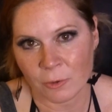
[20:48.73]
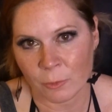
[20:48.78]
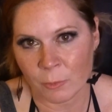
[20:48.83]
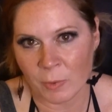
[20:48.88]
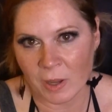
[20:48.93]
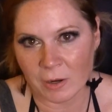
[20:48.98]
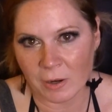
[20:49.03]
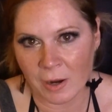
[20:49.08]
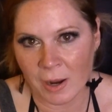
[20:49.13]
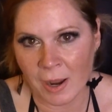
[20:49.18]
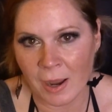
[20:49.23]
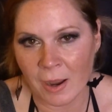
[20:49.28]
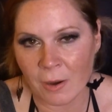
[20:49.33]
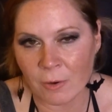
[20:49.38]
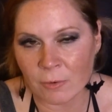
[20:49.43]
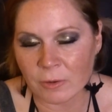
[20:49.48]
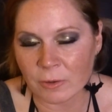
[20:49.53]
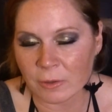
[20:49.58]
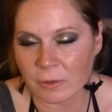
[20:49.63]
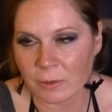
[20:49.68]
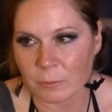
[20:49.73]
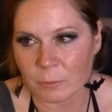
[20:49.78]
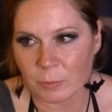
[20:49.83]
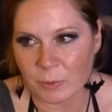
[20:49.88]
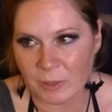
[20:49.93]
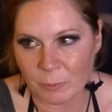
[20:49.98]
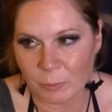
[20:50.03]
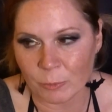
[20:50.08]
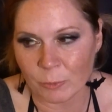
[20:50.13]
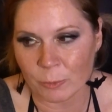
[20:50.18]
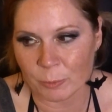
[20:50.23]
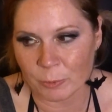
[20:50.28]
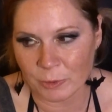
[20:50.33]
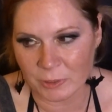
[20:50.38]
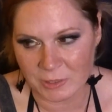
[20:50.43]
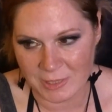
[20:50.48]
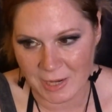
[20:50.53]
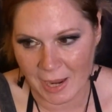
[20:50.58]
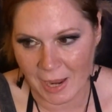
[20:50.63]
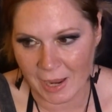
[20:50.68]
No matter how good people
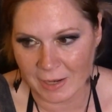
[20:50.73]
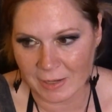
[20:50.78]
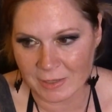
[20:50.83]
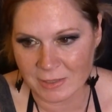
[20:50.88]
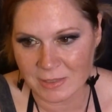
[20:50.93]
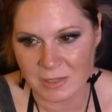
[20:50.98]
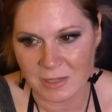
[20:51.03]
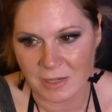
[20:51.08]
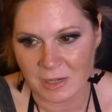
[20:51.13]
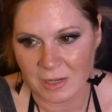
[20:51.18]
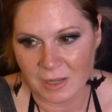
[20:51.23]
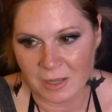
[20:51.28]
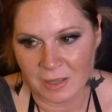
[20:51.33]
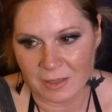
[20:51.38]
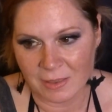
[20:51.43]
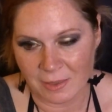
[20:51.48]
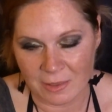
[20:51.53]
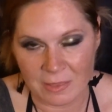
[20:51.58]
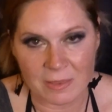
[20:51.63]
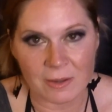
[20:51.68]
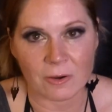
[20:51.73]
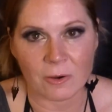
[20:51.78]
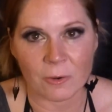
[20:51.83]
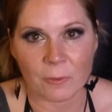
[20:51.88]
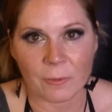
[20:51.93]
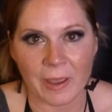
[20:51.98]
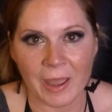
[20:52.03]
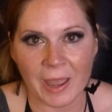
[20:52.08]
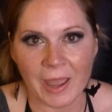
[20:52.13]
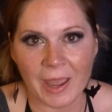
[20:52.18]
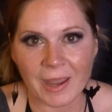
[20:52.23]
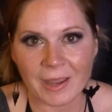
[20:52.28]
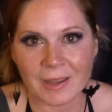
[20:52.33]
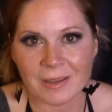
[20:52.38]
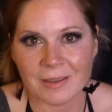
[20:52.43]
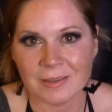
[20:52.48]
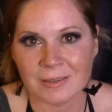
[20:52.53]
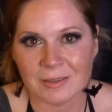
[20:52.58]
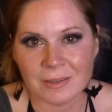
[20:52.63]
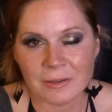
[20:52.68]
pretend that they're okay,
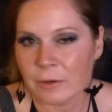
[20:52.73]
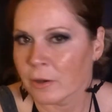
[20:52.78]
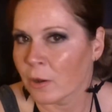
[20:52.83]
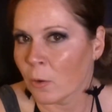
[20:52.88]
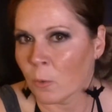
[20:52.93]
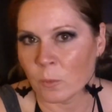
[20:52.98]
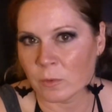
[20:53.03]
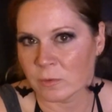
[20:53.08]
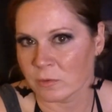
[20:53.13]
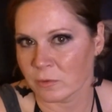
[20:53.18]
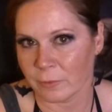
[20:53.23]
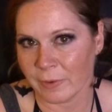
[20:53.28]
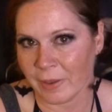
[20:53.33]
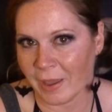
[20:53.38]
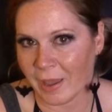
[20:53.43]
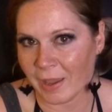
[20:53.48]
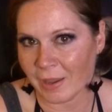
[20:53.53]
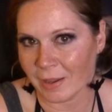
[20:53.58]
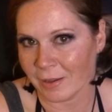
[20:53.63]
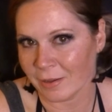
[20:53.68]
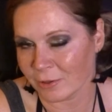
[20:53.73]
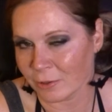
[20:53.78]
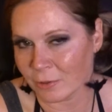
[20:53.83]
no one's okay.